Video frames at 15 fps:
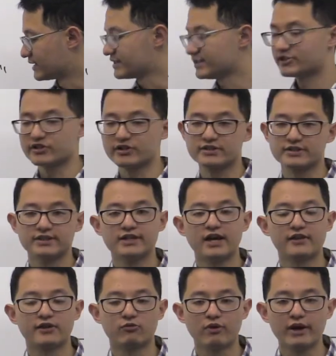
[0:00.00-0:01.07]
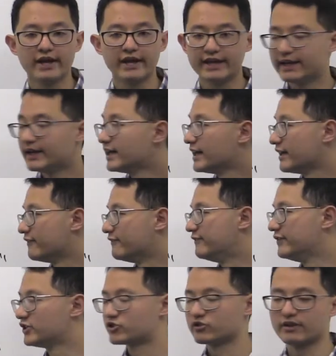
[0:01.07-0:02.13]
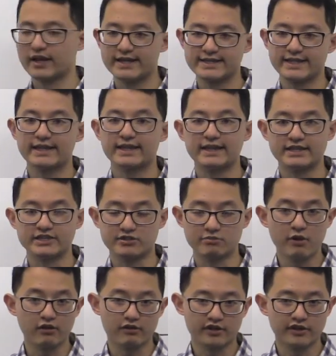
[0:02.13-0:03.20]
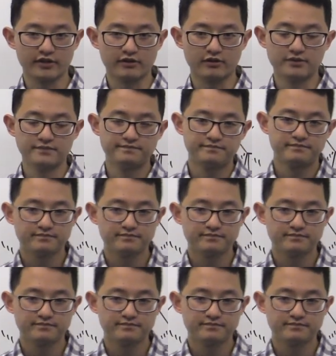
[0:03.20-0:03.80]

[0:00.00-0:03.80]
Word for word: this is just another way of visualizing this molecule.